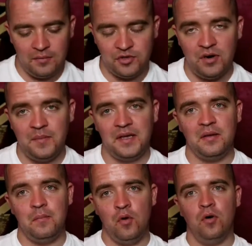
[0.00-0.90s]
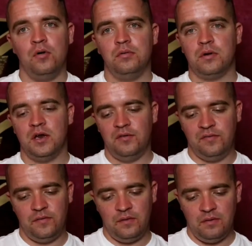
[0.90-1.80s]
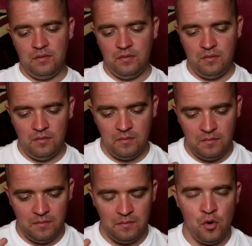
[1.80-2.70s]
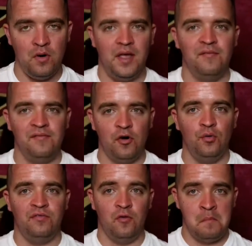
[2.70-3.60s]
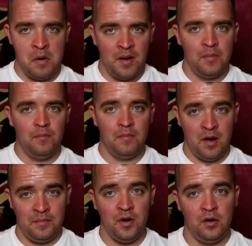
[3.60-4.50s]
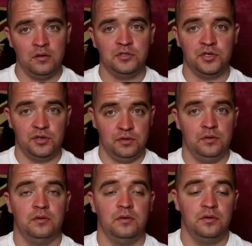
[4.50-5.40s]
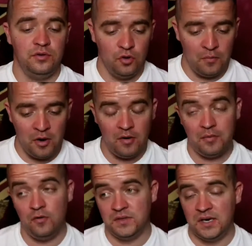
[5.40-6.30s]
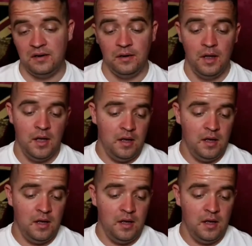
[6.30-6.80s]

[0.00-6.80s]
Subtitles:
I'm trying to make it more kind of more info from my part to your part, but obviously